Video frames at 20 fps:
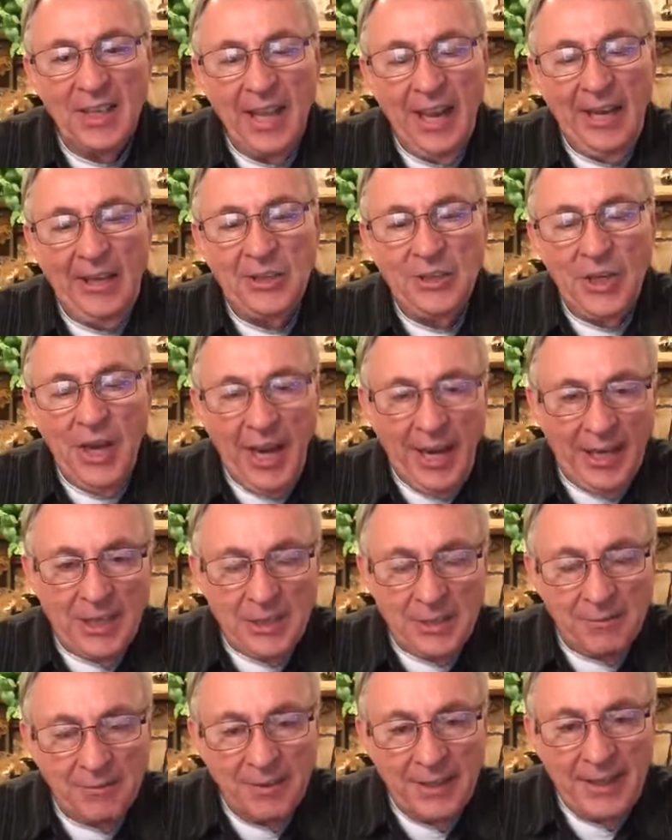a
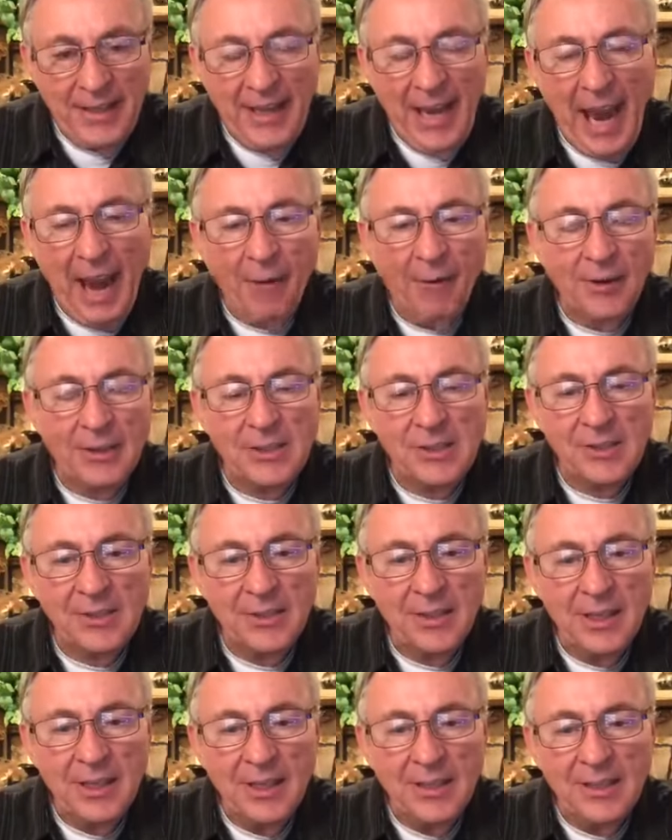change of
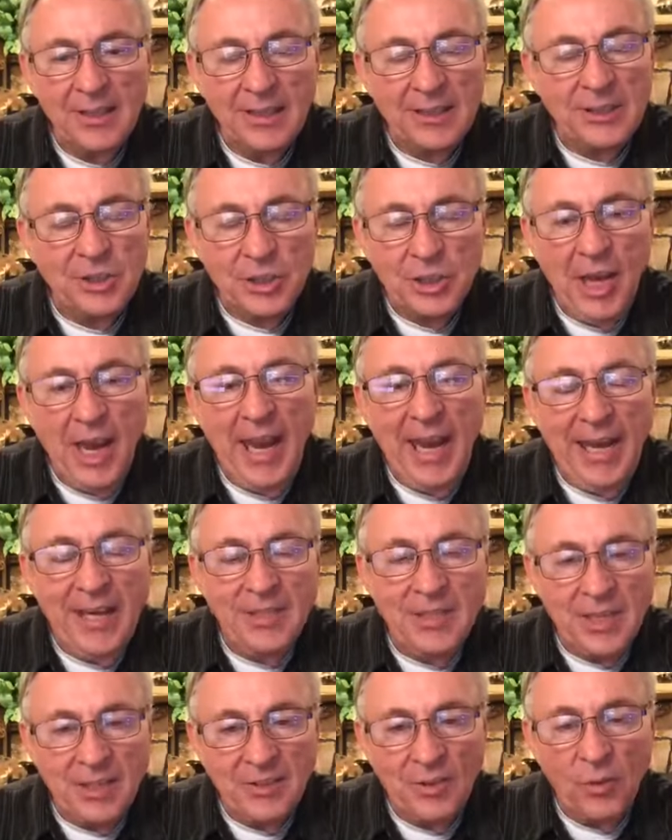character, a
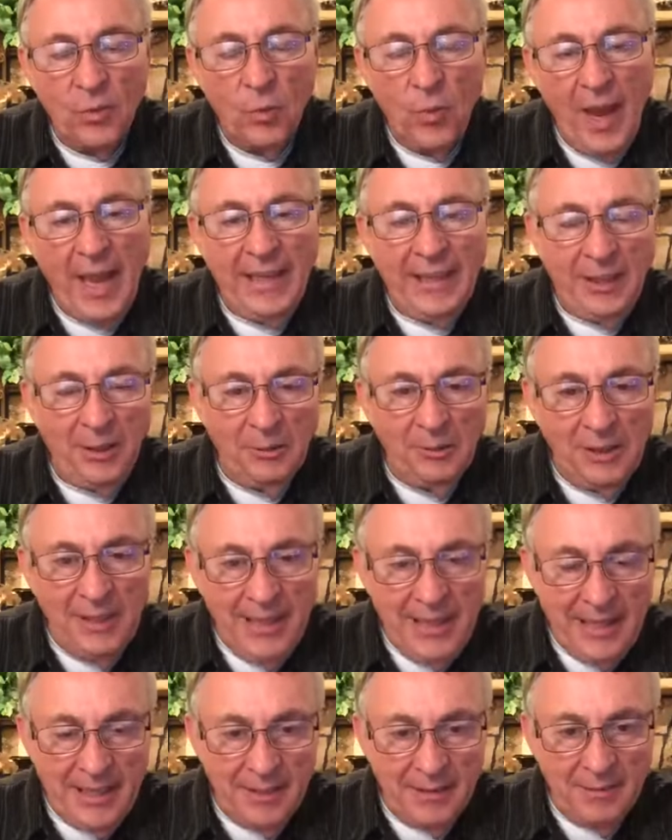change in the way you
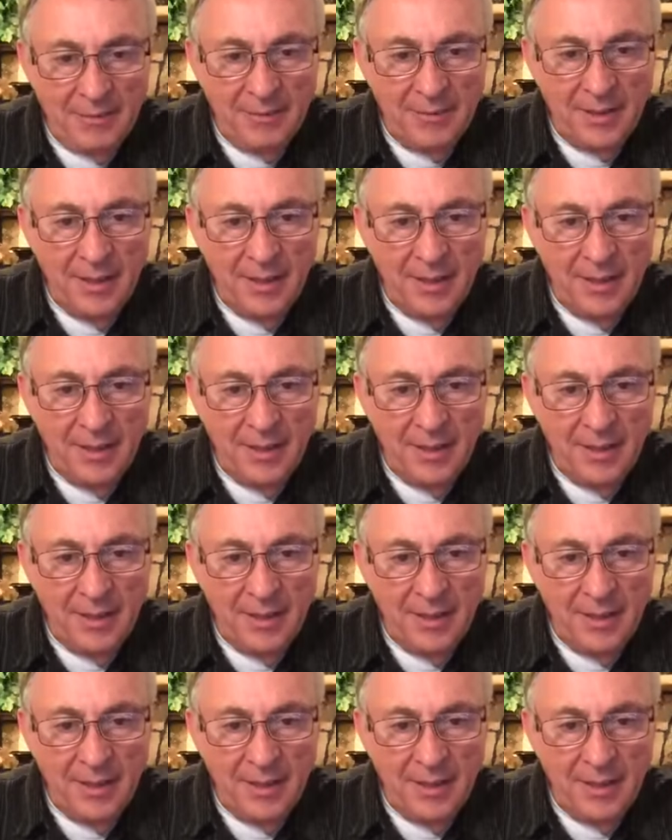live.